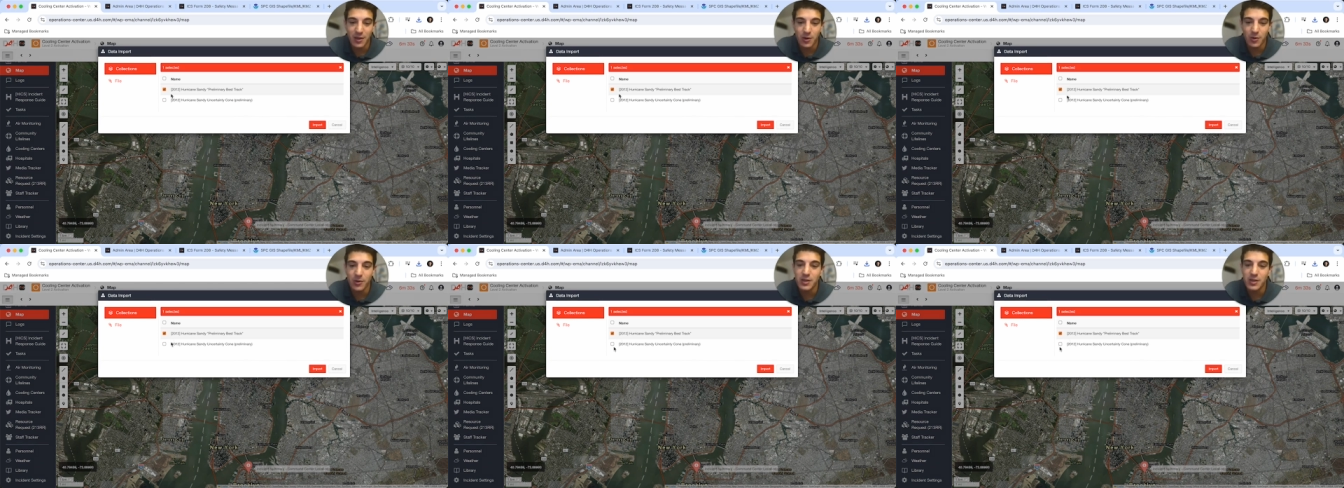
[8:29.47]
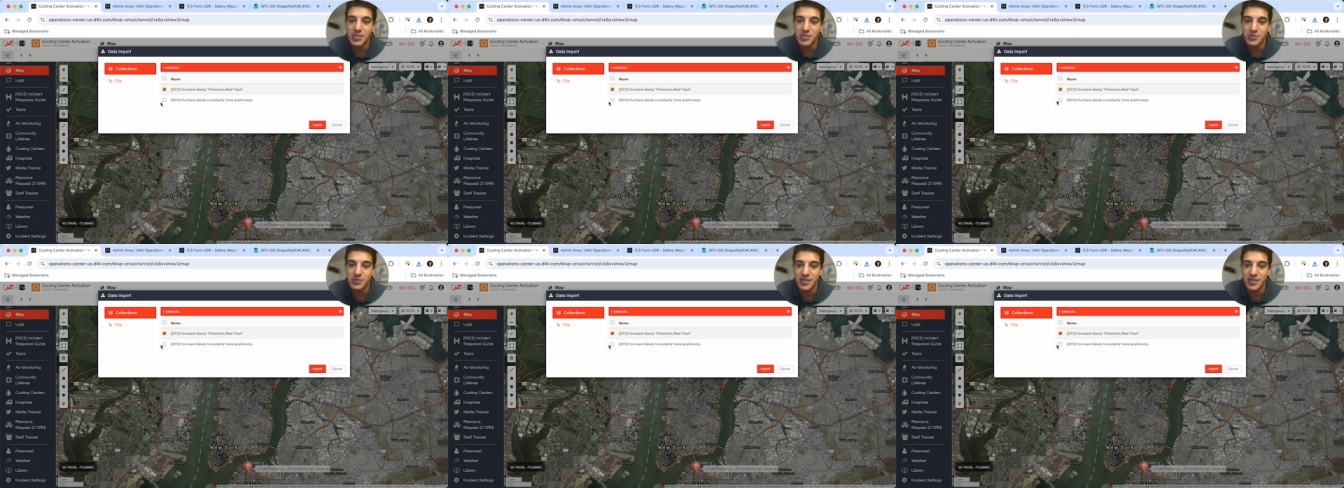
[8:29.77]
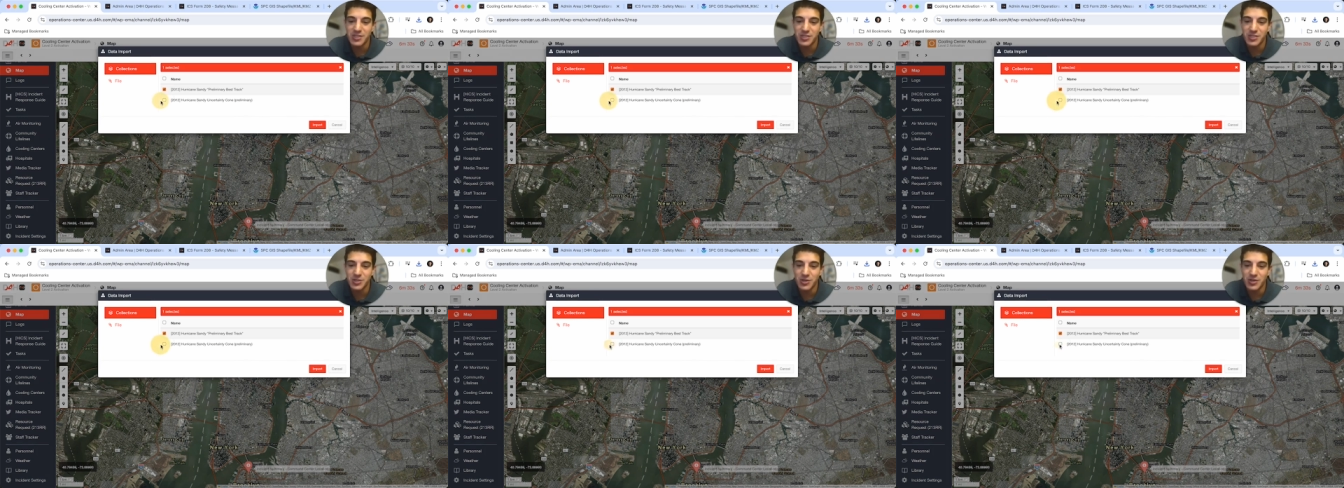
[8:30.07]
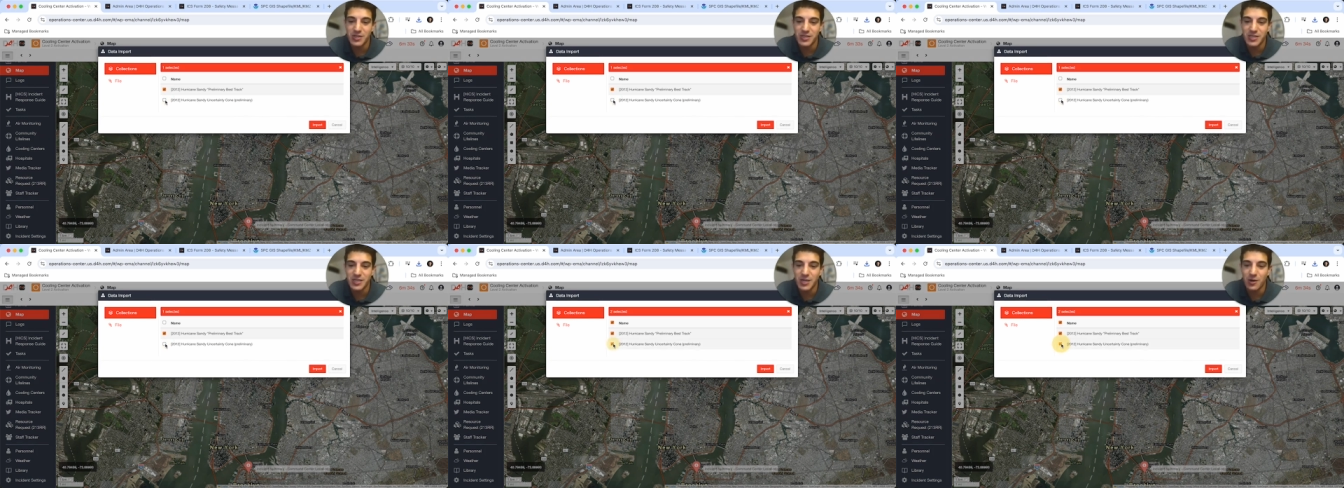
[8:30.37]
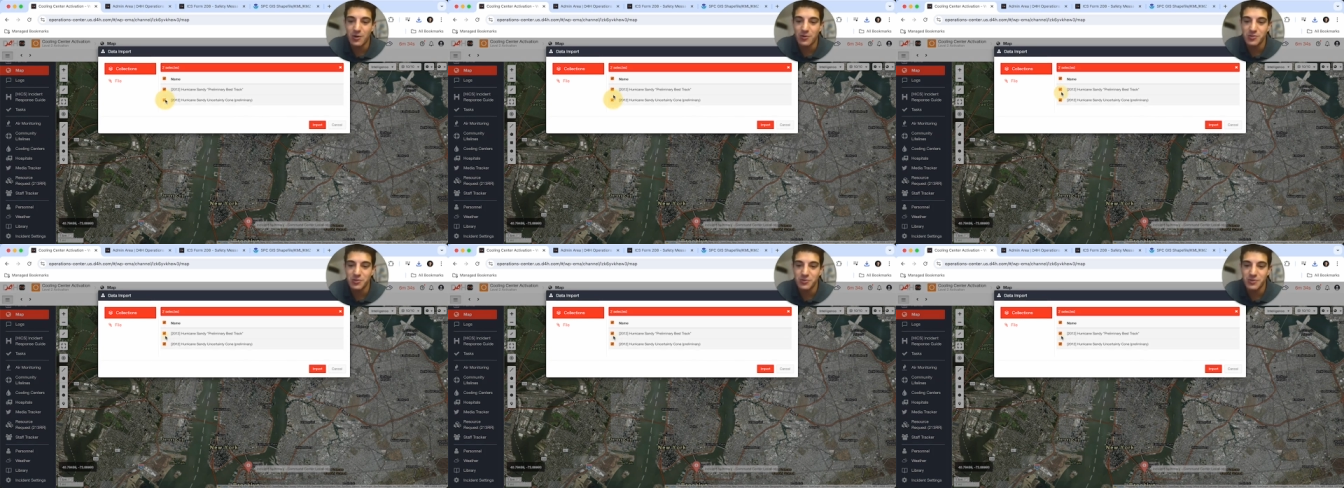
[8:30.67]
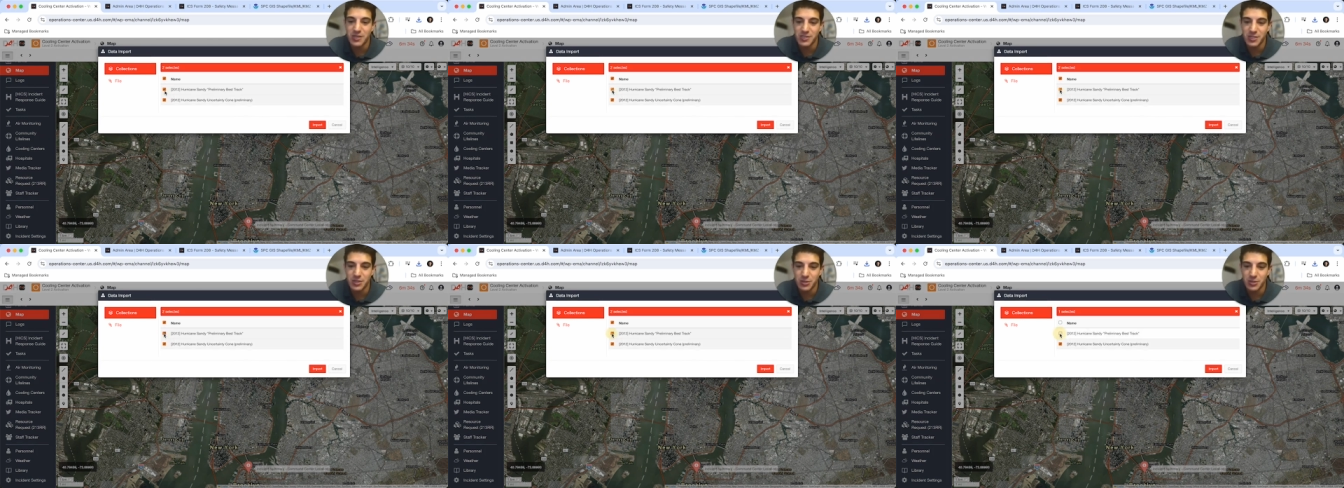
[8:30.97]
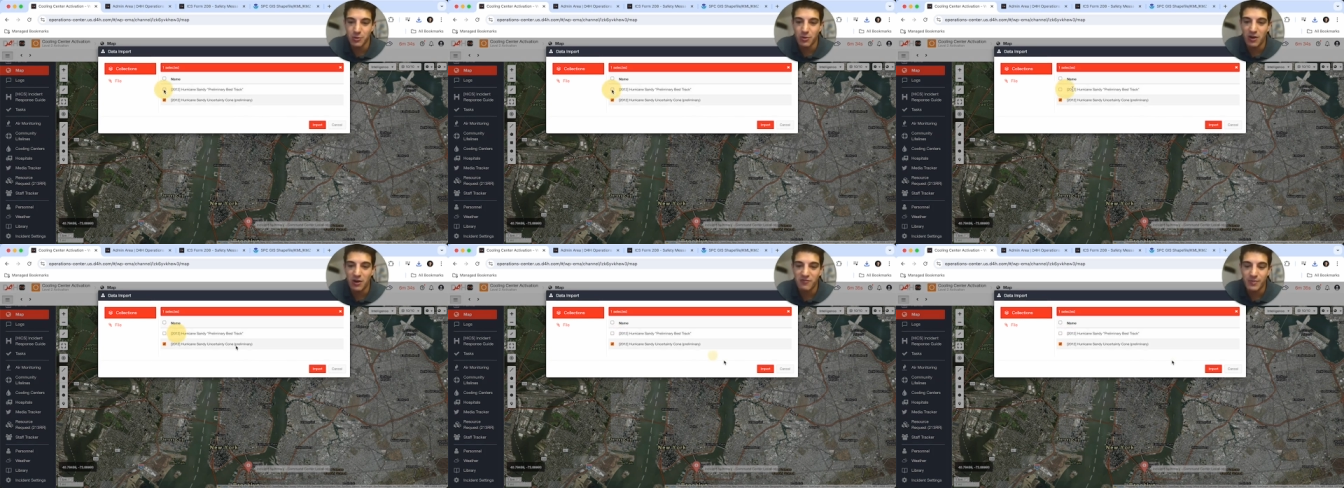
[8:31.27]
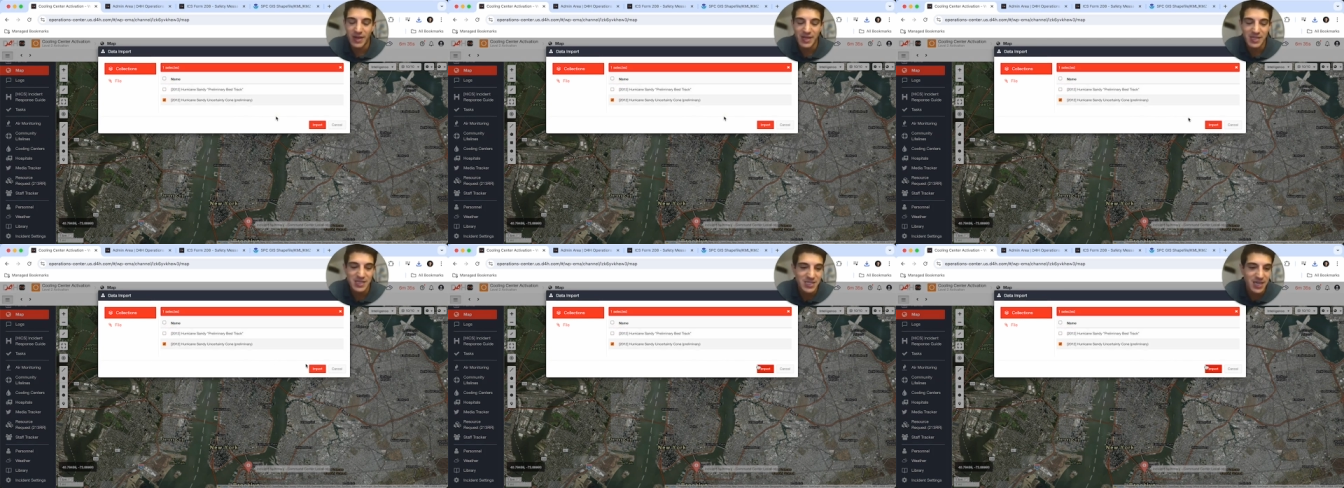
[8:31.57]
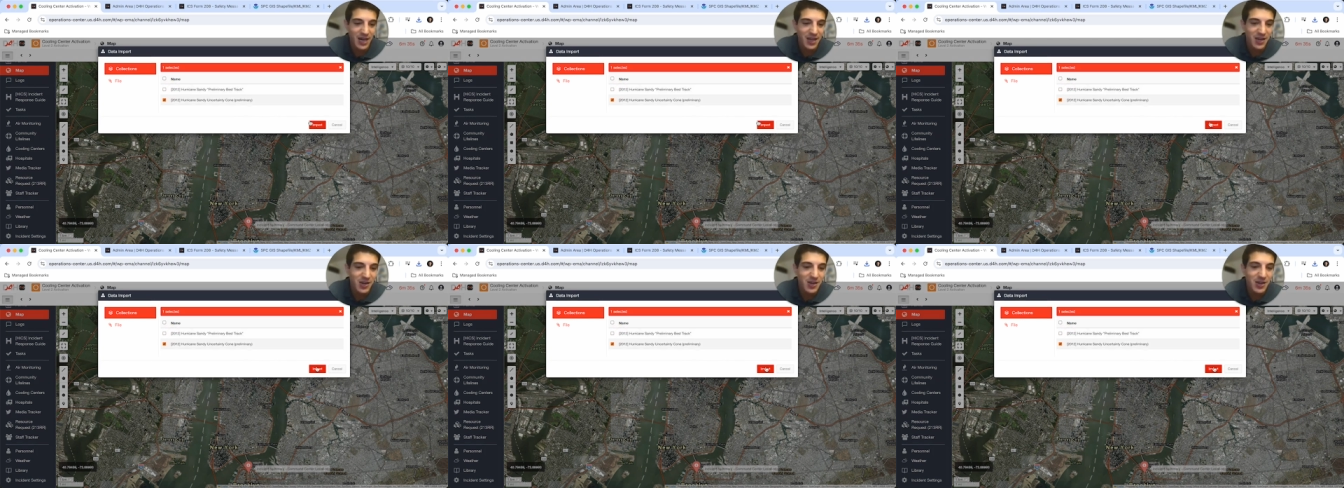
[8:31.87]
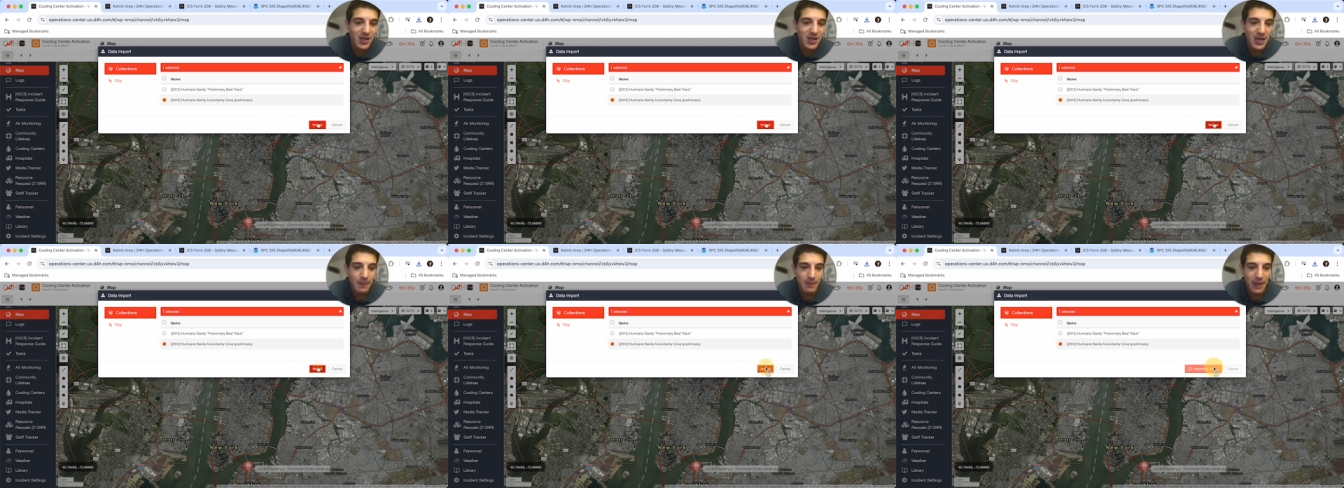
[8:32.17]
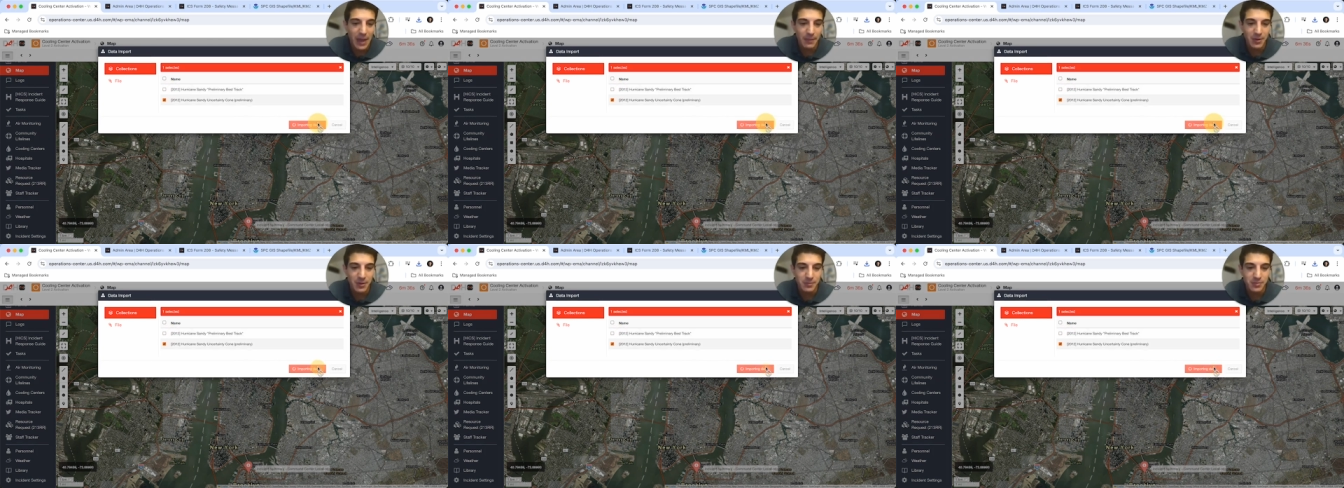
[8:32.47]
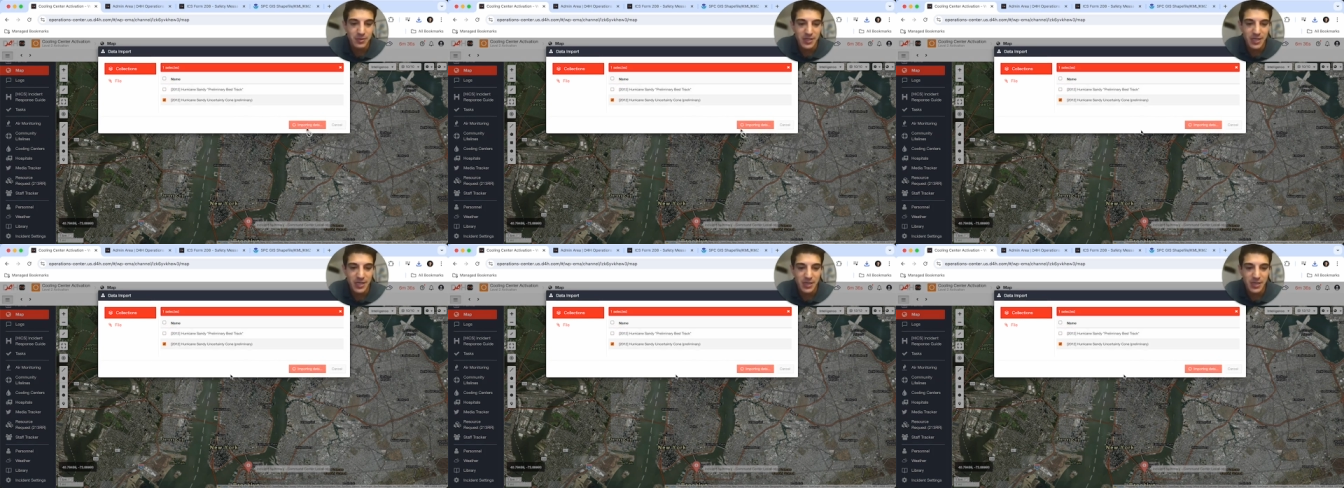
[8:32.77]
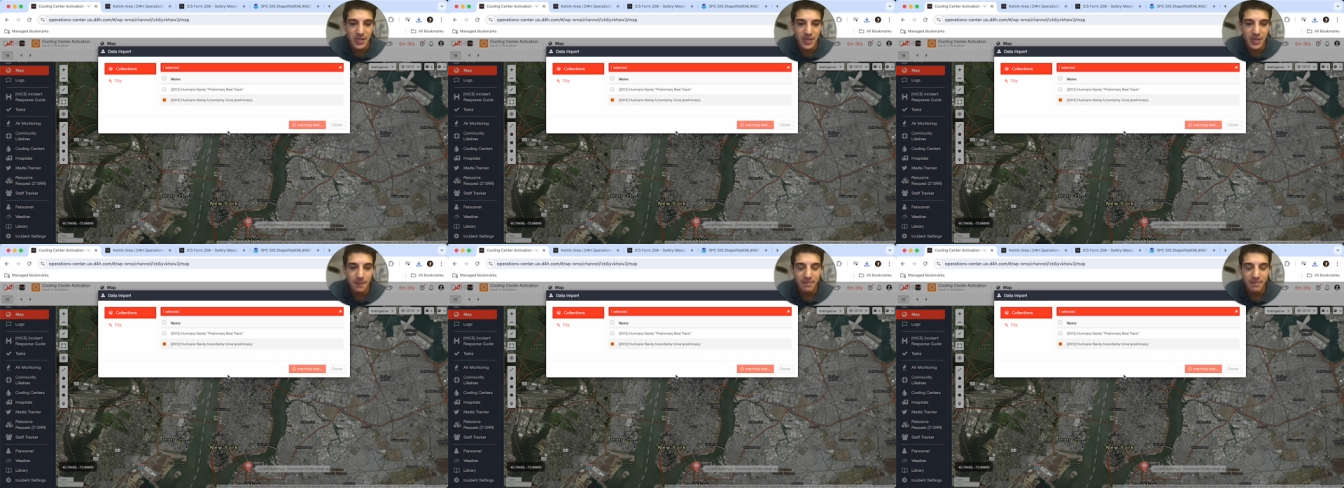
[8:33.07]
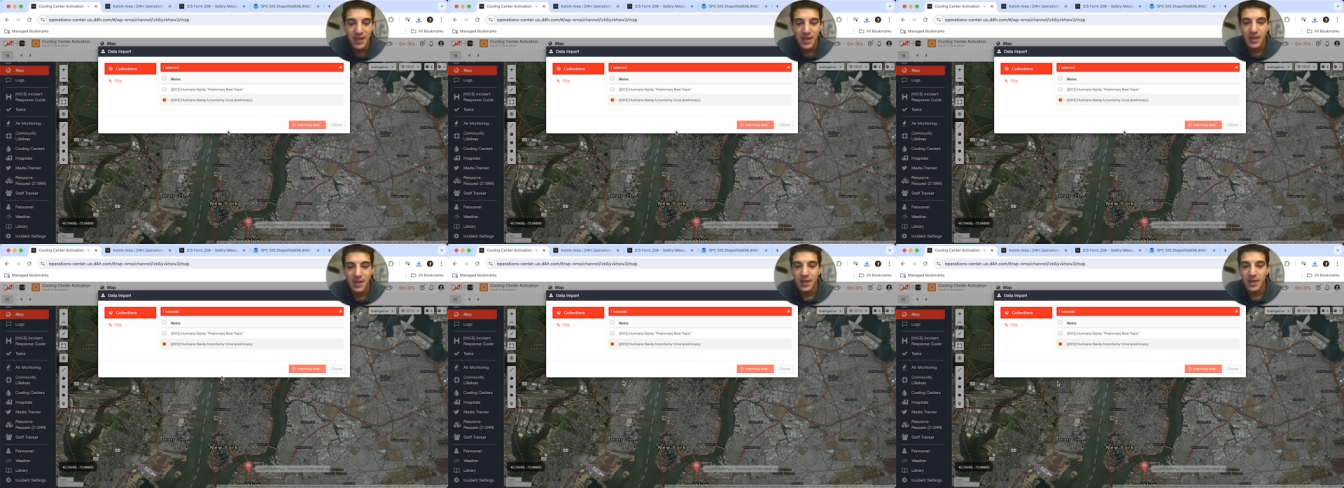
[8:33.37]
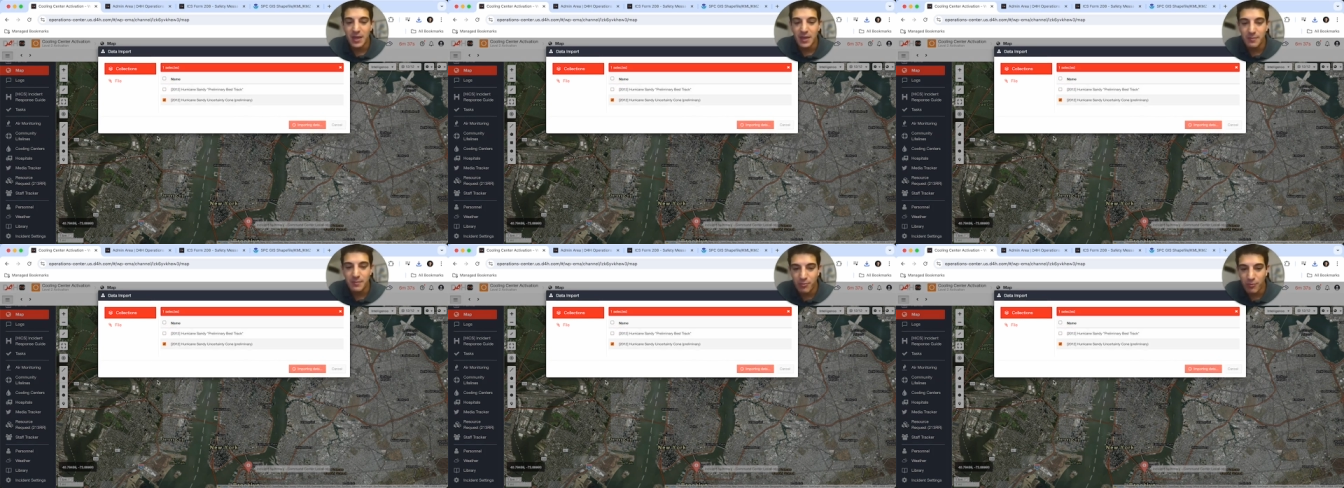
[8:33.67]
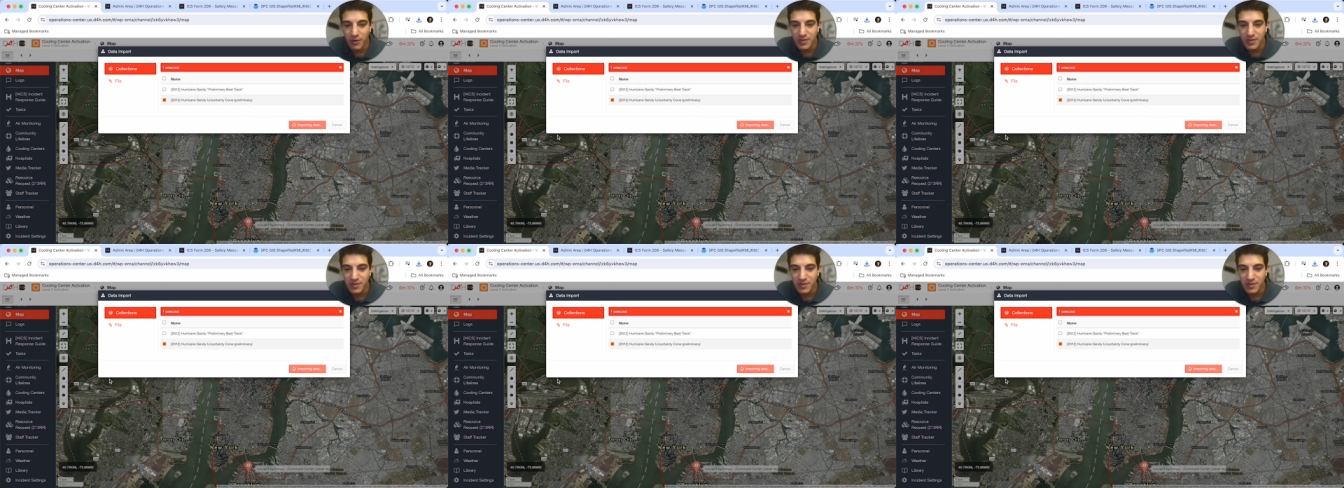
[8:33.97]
or let's do the uncertainty cone so it doesn't throw off my entire map completely. Import